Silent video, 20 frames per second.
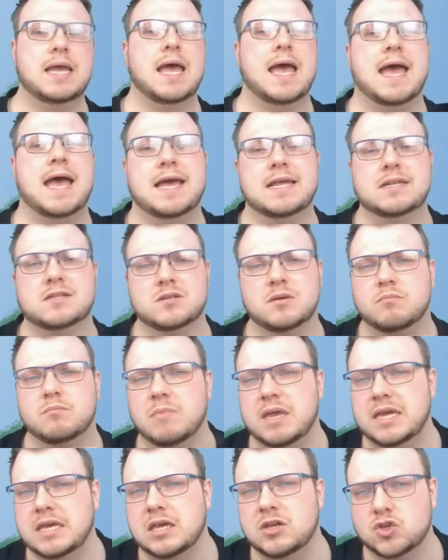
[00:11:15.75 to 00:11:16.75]
and
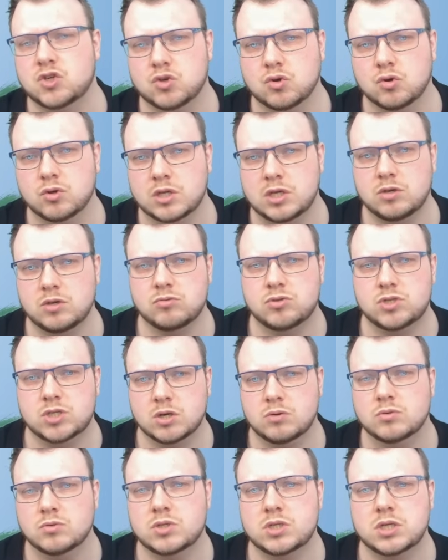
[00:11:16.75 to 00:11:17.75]
making sure that you
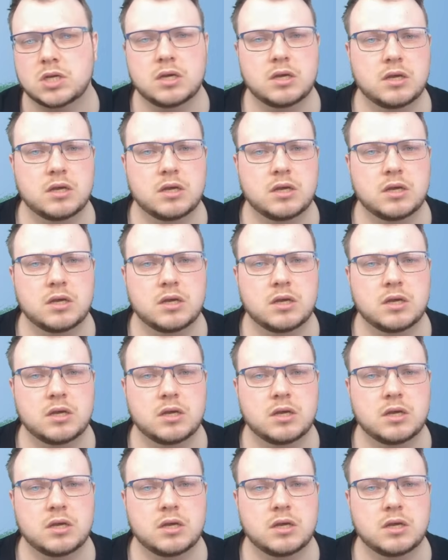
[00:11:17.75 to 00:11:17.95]
don't